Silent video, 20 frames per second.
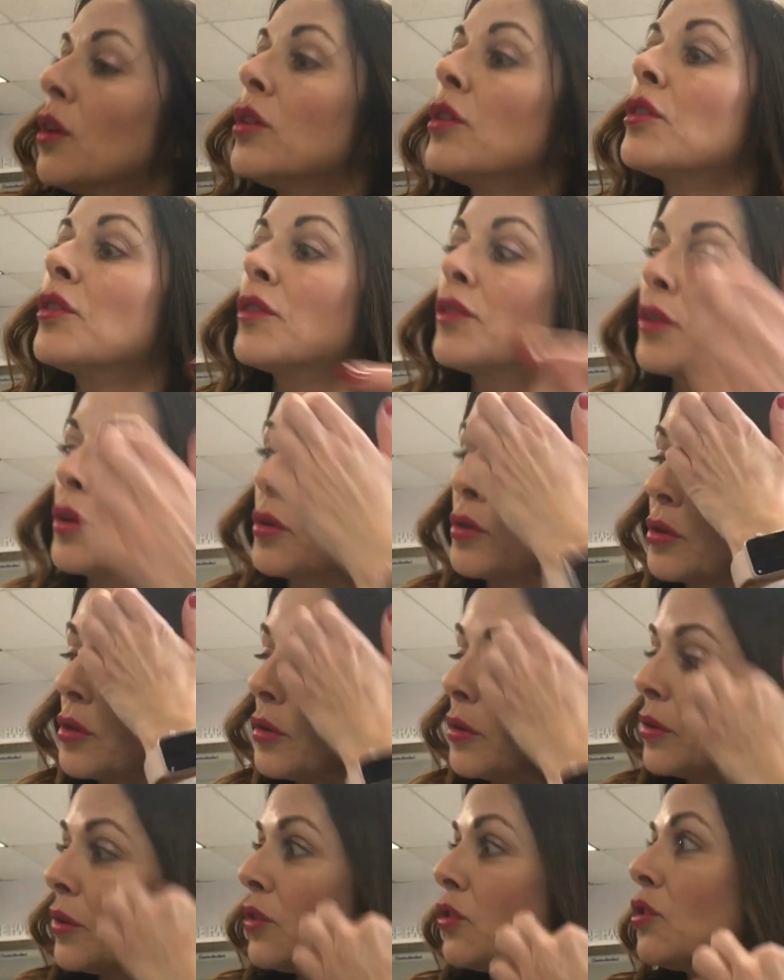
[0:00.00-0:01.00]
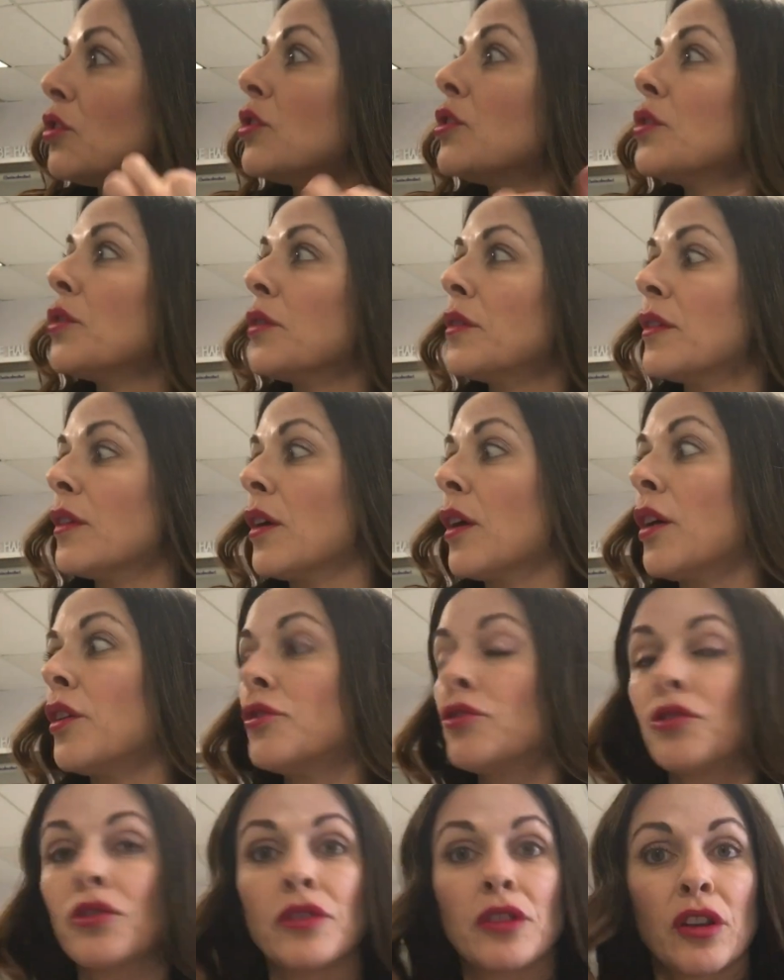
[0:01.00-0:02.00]
you're so used to using a
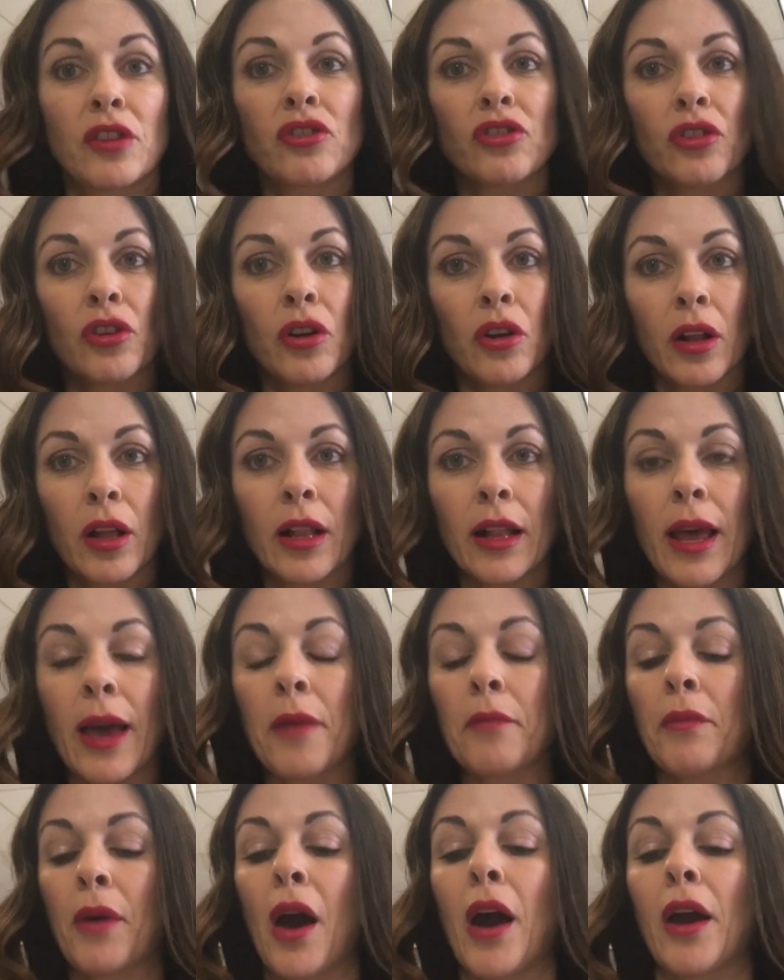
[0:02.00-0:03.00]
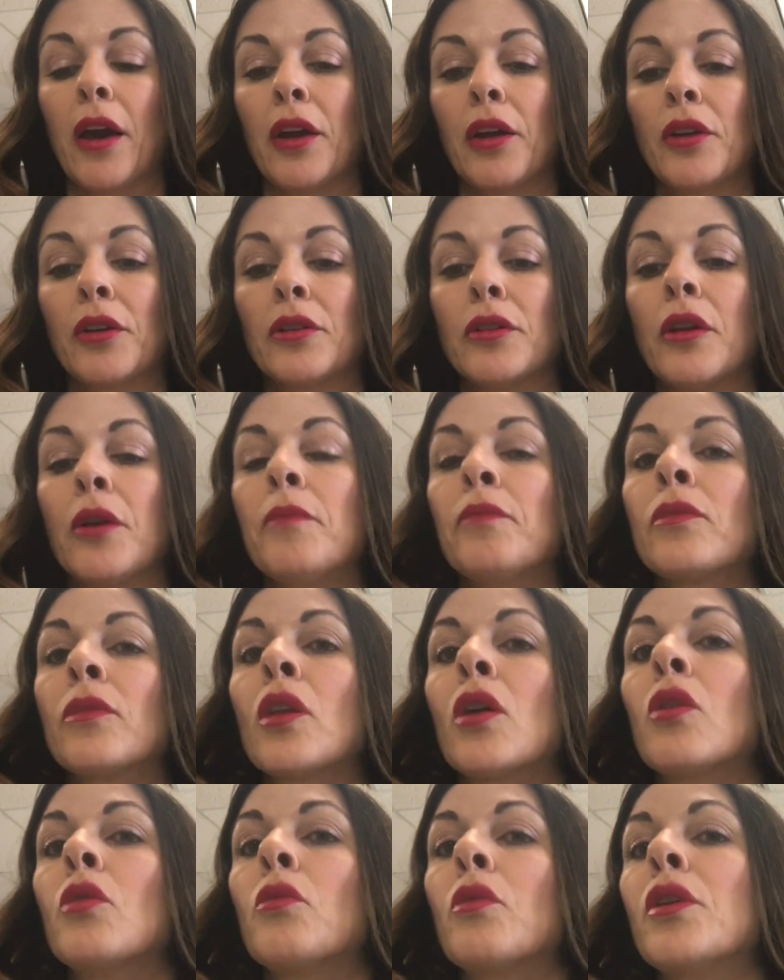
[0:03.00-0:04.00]
traditional clamp iron
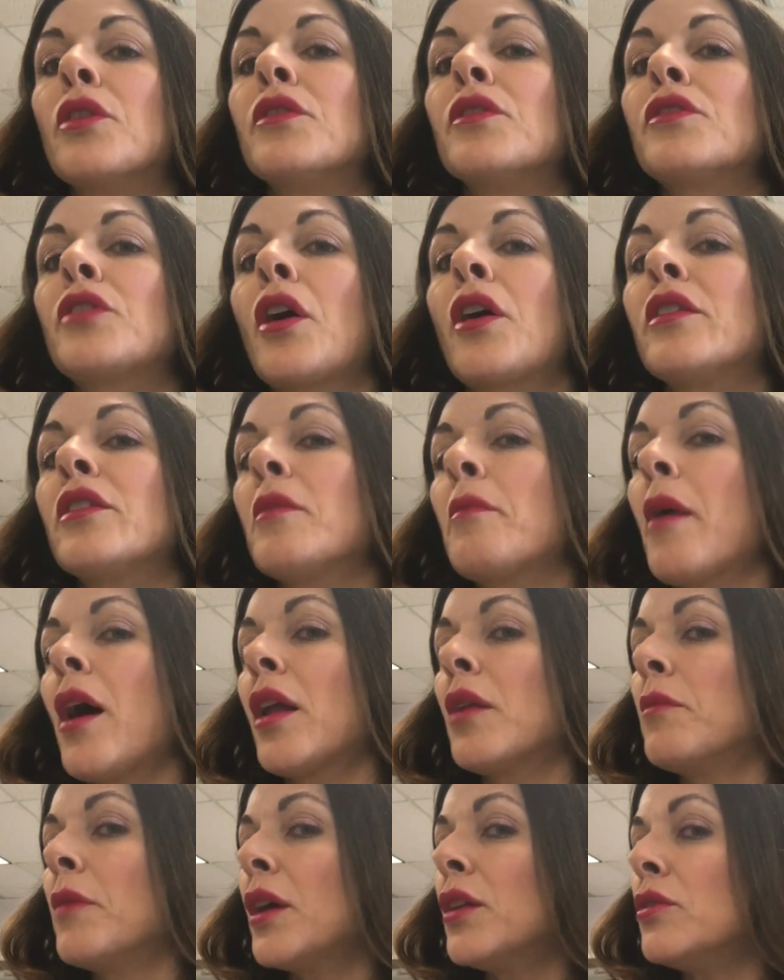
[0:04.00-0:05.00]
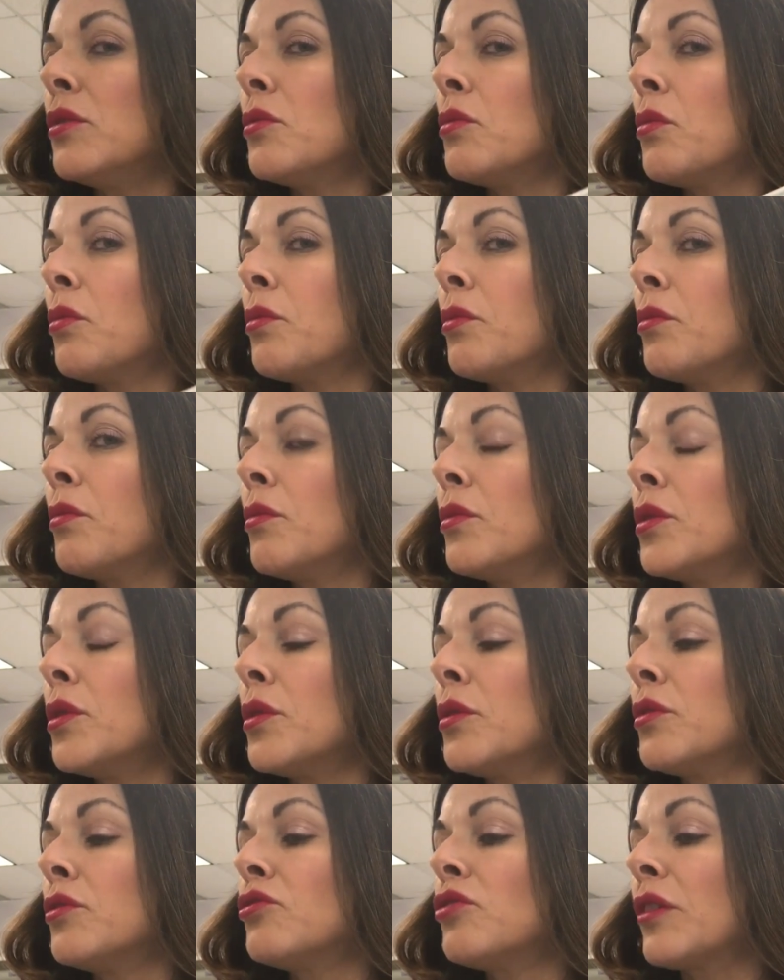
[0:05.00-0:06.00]
where you start at the bottom and
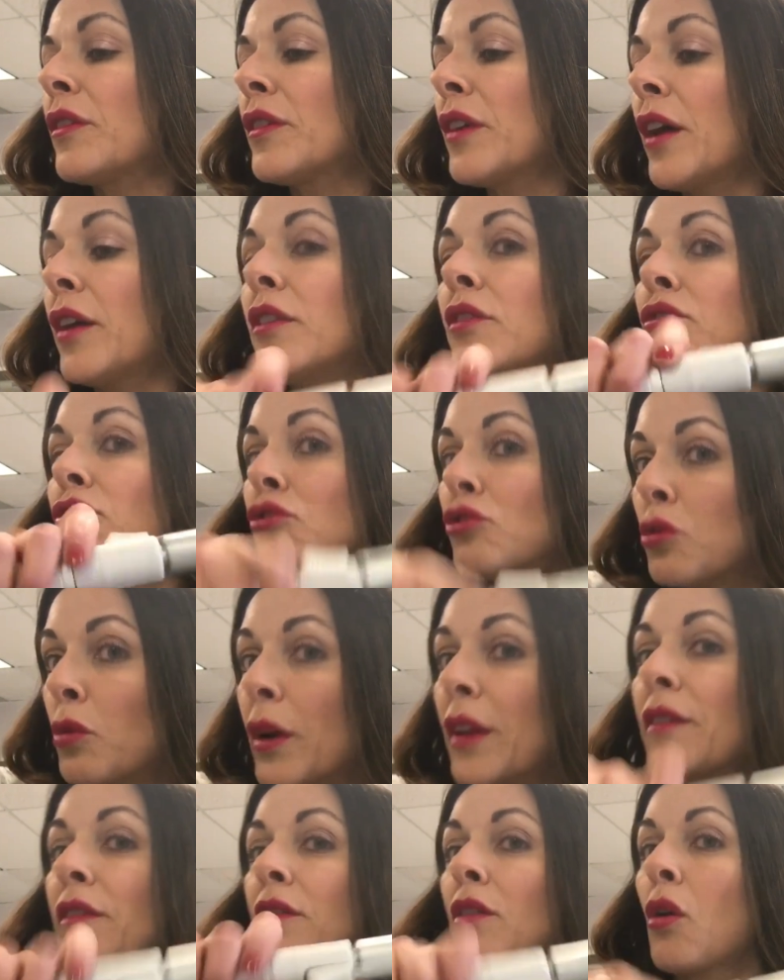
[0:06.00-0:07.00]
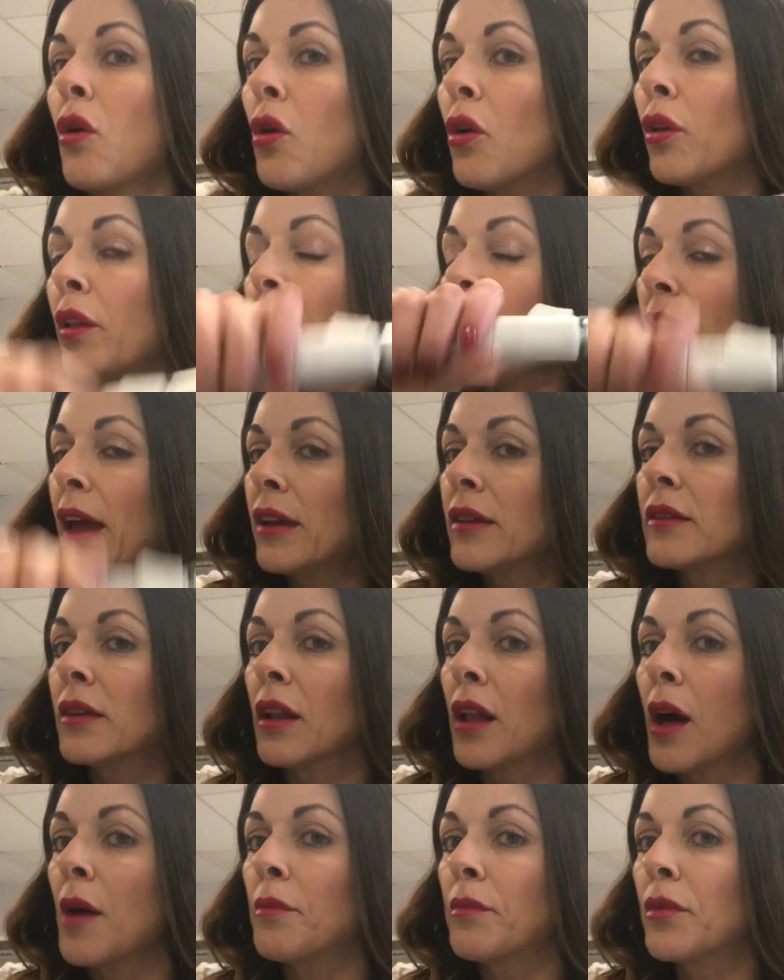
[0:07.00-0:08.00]
you just kind of twist the whole
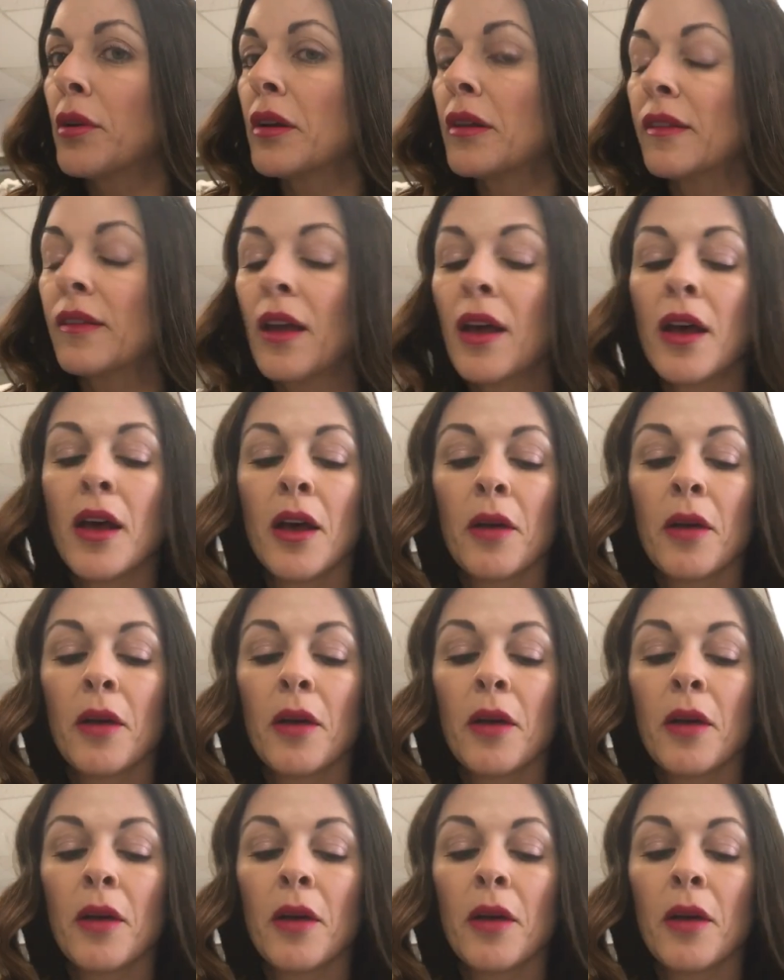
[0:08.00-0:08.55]
handle upwards.